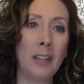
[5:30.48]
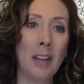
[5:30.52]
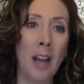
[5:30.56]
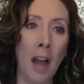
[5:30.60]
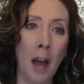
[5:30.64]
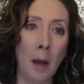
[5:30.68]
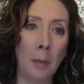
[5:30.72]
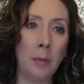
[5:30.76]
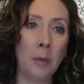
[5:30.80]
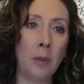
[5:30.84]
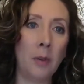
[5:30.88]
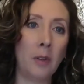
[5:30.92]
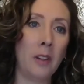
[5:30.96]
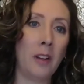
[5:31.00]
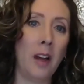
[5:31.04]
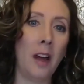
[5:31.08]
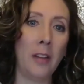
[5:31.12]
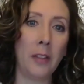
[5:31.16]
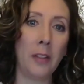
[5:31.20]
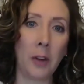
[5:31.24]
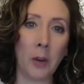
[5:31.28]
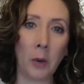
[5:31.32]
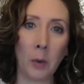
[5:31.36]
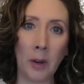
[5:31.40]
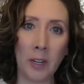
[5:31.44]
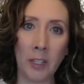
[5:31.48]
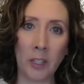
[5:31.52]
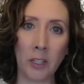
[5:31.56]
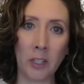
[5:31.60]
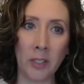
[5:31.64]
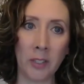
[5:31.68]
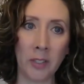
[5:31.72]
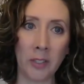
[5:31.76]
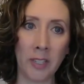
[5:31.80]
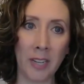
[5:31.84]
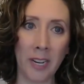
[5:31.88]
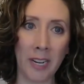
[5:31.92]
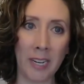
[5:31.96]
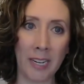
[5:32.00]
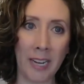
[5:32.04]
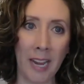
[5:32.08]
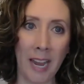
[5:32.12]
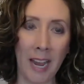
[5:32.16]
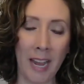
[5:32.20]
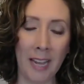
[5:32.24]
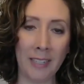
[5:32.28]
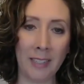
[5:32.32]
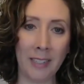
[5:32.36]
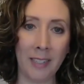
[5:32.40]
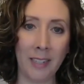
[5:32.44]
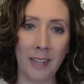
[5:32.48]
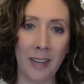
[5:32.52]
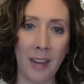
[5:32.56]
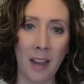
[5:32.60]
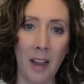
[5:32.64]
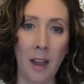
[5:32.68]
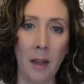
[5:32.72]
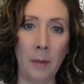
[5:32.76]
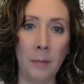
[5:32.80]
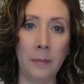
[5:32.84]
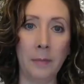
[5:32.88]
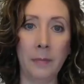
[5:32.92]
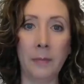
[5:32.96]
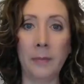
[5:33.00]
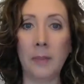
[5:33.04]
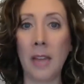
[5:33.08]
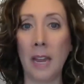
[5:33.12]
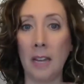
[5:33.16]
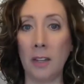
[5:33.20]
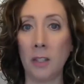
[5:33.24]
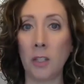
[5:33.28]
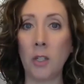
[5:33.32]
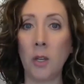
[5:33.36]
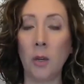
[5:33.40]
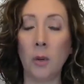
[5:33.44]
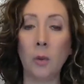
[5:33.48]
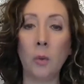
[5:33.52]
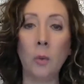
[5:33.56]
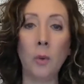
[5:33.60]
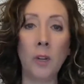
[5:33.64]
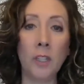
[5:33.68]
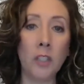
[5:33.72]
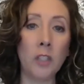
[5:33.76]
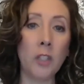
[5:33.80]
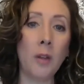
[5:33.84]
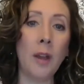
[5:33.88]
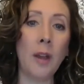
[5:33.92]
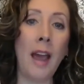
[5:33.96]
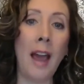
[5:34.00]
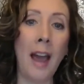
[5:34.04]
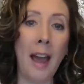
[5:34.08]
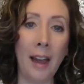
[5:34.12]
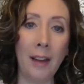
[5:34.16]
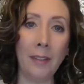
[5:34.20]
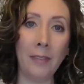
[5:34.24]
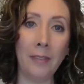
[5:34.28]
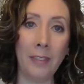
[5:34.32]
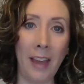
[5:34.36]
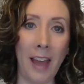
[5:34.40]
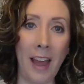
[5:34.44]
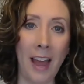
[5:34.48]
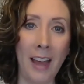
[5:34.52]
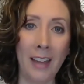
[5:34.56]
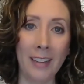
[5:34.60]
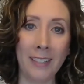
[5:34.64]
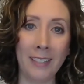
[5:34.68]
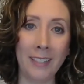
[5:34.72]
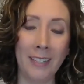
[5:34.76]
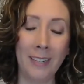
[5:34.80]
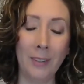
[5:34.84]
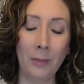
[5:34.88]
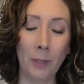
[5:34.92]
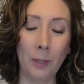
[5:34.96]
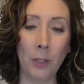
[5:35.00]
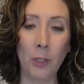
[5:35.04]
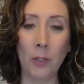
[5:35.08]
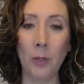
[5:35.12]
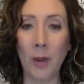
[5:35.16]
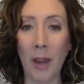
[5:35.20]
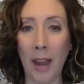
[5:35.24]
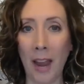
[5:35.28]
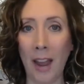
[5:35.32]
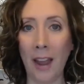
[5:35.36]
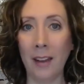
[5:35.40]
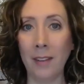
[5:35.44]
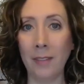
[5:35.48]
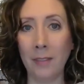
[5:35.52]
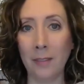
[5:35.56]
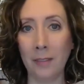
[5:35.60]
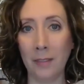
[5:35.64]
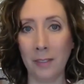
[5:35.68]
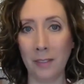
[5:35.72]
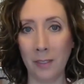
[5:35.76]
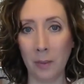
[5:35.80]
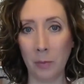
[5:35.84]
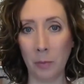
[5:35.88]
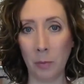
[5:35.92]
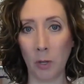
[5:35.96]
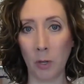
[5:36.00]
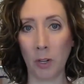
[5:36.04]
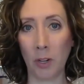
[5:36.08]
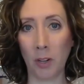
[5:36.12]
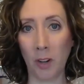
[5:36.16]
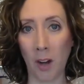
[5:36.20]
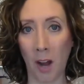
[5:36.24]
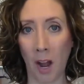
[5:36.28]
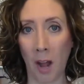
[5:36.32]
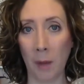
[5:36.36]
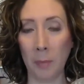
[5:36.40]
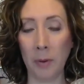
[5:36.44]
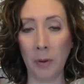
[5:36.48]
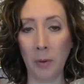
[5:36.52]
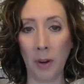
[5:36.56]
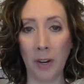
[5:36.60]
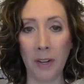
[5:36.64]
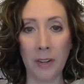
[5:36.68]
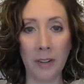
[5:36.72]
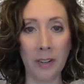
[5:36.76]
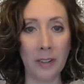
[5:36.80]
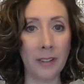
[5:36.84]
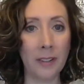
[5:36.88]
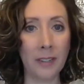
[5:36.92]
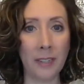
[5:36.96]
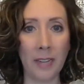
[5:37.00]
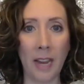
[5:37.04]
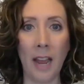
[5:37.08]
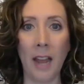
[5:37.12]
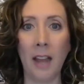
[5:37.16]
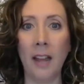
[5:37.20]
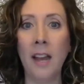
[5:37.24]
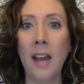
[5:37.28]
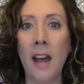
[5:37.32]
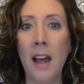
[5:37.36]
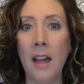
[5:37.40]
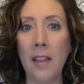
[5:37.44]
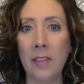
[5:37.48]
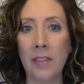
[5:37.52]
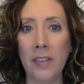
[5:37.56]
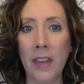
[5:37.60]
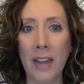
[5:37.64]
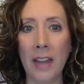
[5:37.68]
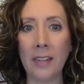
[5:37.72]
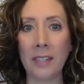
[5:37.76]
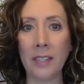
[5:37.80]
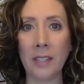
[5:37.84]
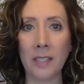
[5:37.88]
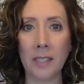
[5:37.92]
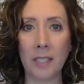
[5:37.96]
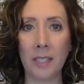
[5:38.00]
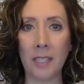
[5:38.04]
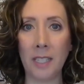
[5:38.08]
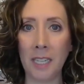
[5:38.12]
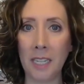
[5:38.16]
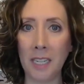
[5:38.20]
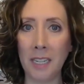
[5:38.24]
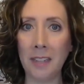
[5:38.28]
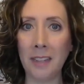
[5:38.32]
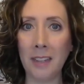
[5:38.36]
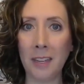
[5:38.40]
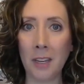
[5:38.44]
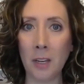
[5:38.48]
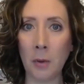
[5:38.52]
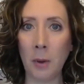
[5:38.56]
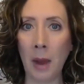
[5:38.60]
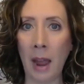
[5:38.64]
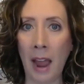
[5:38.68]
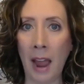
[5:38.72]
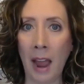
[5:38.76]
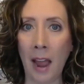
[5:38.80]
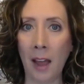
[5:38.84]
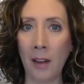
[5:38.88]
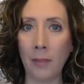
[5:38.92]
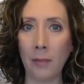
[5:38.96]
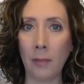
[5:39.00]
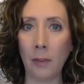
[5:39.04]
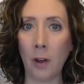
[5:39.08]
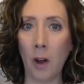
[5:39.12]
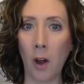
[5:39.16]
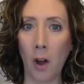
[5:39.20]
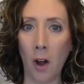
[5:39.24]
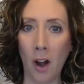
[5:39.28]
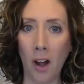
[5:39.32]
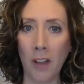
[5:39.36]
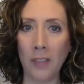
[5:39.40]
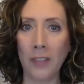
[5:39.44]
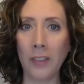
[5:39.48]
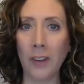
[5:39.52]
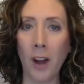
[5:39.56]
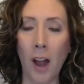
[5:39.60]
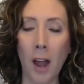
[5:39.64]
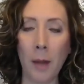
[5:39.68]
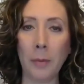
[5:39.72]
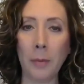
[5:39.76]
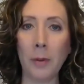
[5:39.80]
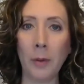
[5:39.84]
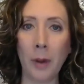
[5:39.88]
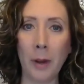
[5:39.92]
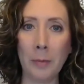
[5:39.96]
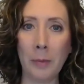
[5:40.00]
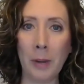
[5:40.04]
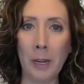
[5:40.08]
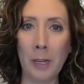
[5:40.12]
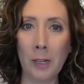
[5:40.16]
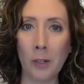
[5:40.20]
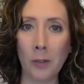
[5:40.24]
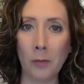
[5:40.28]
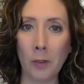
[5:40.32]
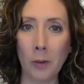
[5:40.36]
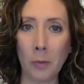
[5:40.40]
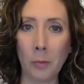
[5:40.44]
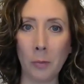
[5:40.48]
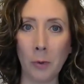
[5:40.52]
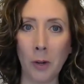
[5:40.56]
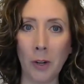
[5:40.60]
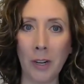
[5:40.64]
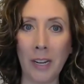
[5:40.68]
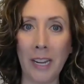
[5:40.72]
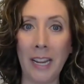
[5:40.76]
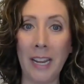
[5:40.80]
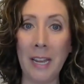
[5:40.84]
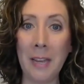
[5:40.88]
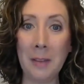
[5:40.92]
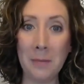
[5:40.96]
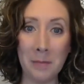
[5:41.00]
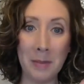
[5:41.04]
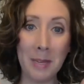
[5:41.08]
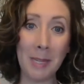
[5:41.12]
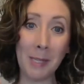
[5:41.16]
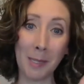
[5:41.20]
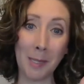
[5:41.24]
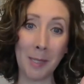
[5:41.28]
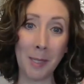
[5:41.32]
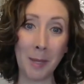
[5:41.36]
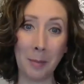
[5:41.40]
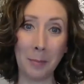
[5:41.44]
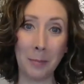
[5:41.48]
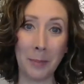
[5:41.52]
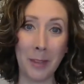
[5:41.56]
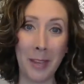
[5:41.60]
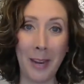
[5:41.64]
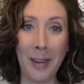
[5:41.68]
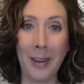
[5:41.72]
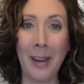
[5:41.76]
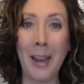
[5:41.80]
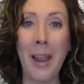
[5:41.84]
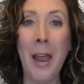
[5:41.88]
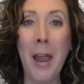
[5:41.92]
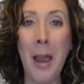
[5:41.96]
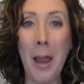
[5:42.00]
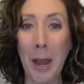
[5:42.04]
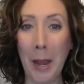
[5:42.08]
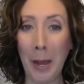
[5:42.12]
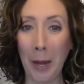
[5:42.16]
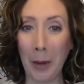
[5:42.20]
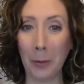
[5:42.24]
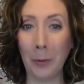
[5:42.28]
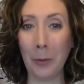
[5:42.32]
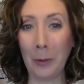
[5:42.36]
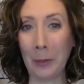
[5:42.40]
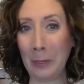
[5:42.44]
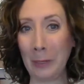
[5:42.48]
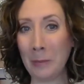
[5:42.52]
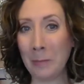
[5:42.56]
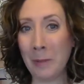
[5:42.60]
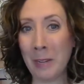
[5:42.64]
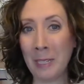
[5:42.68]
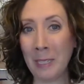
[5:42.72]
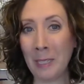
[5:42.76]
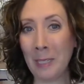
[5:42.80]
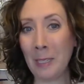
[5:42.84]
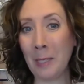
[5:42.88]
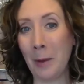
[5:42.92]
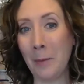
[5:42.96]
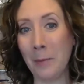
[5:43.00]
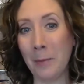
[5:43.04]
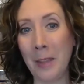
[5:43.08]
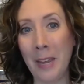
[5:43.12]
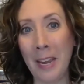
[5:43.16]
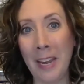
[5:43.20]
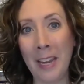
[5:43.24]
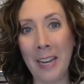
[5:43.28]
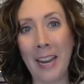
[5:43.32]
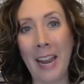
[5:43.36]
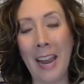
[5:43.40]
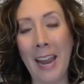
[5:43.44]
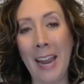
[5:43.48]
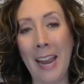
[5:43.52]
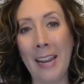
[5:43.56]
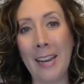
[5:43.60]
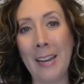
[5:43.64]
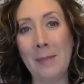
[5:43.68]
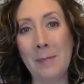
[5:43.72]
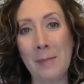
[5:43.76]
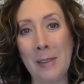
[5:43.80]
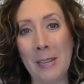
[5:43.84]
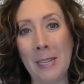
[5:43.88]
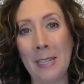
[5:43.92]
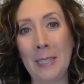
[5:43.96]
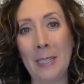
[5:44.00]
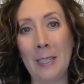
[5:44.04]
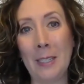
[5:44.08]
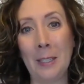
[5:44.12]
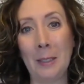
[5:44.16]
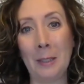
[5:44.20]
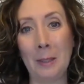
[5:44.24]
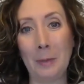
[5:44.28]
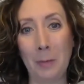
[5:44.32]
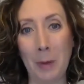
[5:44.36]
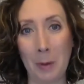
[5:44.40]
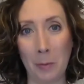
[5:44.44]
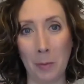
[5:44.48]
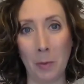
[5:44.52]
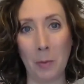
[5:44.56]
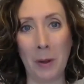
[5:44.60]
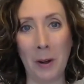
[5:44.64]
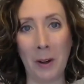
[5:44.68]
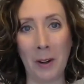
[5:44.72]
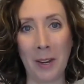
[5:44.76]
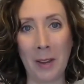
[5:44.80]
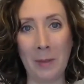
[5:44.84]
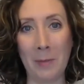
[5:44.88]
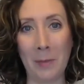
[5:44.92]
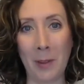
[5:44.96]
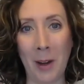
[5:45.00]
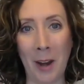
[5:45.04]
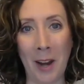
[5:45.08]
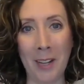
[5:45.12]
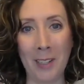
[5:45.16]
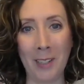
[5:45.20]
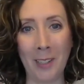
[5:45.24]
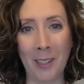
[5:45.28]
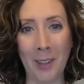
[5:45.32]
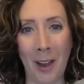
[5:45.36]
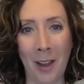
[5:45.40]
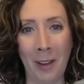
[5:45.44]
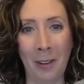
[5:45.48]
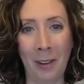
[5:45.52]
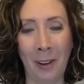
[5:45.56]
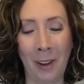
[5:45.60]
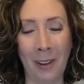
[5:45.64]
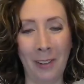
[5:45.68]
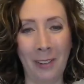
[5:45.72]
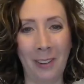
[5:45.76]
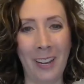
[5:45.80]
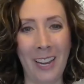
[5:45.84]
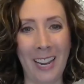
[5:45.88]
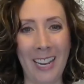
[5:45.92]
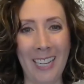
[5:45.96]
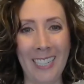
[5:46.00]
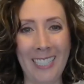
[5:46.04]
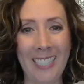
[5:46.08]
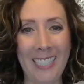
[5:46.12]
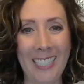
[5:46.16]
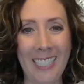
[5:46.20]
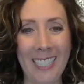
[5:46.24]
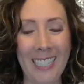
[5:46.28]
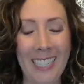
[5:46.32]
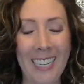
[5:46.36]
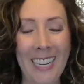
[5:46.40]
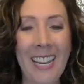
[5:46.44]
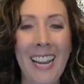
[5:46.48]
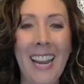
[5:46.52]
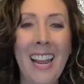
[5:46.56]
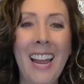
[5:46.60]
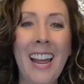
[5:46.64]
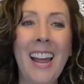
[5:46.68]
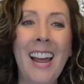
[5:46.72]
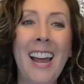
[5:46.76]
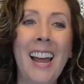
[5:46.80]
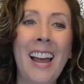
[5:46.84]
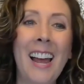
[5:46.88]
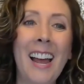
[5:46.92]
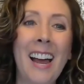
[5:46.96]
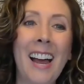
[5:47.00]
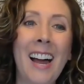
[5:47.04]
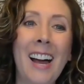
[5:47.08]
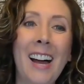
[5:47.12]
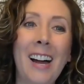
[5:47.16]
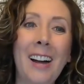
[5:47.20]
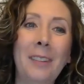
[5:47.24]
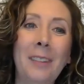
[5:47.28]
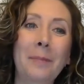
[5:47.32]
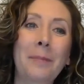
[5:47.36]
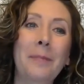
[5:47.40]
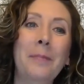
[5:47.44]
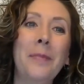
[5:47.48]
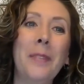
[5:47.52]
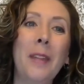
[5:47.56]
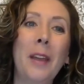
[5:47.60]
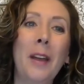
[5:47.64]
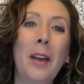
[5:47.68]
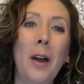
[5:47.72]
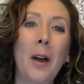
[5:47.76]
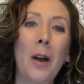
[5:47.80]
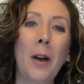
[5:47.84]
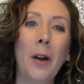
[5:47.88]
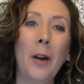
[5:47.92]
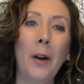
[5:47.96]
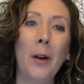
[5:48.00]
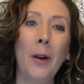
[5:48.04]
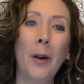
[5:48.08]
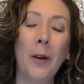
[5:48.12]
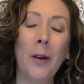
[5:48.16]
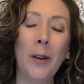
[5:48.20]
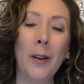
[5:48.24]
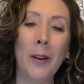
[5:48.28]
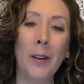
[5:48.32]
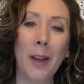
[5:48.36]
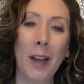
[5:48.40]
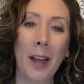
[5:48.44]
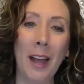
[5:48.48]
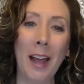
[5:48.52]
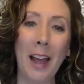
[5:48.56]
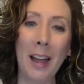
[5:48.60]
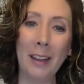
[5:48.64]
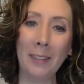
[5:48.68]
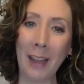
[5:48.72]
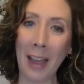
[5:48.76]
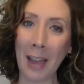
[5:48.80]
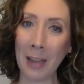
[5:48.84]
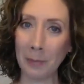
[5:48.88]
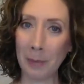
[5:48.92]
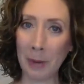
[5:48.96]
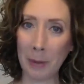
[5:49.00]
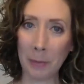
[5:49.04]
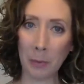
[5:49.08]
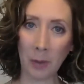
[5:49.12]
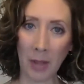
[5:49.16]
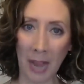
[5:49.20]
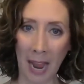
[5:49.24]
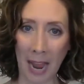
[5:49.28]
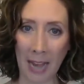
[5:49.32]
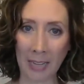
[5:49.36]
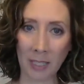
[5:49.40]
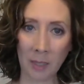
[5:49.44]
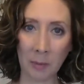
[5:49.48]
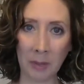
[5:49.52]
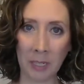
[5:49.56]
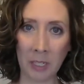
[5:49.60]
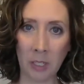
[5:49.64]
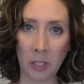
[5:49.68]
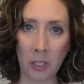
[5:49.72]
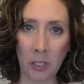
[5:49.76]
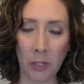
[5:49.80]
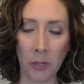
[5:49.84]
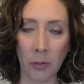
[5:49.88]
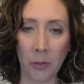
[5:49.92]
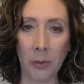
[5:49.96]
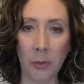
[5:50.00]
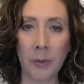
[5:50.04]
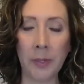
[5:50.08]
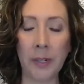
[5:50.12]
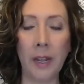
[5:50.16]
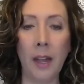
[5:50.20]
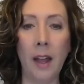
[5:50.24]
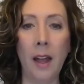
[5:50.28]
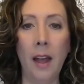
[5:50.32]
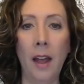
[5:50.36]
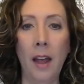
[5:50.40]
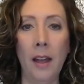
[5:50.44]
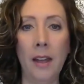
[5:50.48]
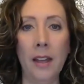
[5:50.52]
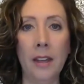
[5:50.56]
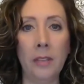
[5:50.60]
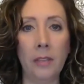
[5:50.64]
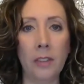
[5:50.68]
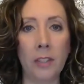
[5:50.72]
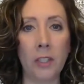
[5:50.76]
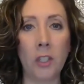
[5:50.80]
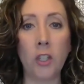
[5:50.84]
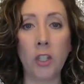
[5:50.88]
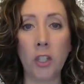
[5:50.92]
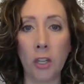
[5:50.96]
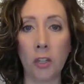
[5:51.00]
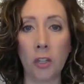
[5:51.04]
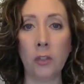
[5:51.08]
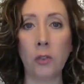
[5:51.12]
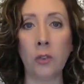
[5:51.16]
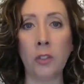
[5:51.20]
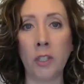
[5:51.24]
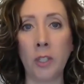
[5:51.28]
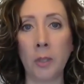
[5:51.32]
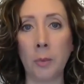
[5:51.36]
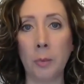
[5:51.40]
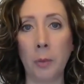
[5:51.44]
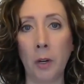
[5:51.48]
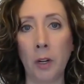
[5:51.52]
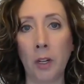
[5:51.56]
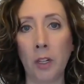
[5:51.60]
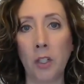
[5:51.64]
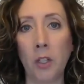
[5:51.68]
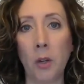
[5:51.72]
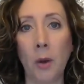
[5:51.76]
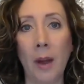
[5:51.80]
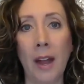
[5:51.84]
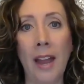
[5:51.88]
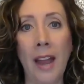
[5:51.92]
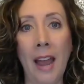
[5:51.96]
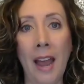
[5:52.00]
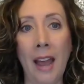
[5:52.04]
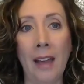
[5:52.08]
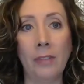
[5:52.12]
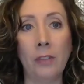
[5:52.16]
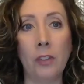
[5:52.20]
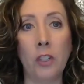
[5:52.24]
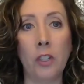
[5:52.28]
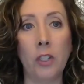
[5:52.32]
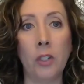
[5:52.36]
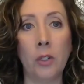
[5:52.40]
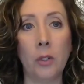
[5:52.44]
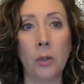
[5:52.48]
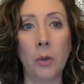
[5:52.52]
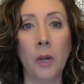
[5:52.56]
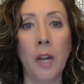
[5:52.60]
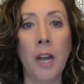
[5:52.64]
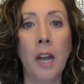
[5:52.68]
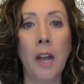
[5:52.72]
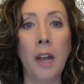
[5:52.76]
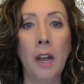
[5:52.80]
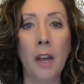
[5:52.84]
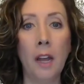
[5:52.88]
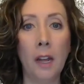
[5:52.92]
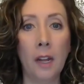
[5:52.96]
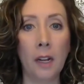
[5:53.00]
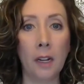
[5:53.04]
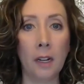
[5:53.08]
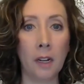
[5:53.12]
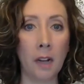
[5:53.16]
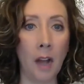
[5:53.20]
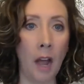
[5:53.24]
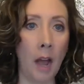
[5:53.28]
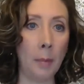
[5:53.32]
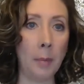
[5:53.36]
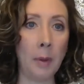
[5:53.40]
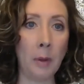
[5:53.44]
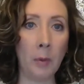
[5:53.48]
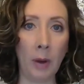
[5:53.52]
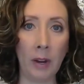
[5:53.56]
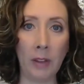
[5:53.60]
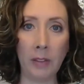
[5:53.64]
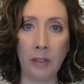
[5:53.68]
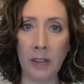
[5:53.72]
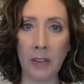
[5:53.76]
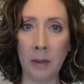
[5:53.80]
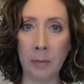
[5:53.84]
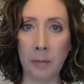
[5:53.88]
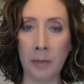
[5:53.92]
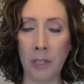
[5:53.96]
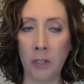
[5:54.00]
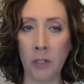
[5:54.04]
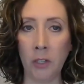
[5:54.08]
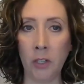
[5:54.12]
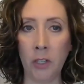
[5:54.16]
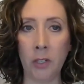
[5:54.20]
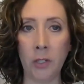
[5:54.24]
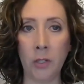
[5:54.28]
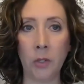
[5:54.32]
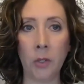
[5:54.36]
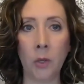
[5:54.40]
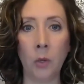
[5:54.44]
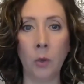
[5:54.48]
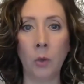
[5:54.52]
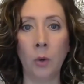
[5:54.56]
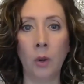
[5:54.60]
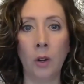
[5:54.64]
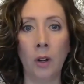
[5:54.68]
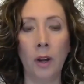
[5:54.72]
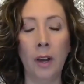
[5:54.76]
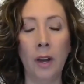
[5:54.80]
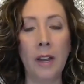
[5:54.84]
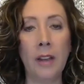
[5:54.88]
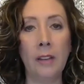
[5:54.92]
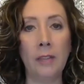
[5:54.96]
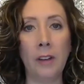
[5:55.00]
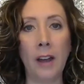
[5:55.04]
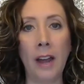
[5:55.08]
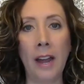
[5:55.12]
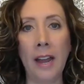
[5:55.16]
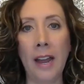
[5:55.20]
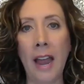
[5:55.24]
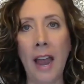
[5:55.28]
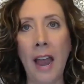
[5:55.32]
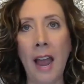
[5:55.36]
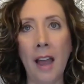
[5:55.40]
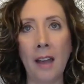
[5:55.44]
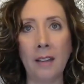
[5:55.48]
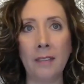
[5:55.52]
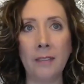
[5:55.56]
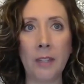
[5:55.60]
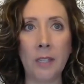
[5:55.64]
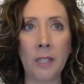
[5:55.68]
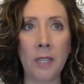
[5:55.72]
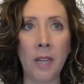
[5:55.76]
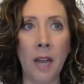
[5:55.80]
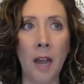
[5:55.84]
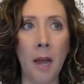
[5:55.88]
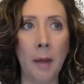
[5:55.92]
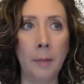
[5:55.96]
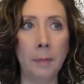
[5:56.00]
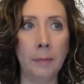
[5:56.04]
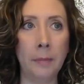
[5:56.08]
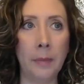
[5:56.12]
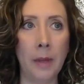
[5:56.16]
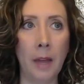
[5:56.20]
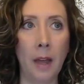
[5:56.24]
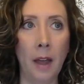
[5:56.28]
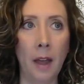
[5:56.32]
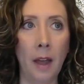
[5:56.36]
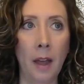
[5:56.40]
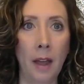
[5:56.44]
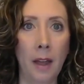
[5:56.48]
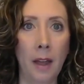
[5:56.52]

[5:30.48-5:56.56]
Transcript: couple other questions I get. Yeah, so once you have that, once you have the book copyrighted, yeah, that C that you have on the copyright page of your book, it means something. It really means something, and it means people better keep their hands off of it. I've had people ask me too, if it's children's book, do I have to copyright the images? Or if I have some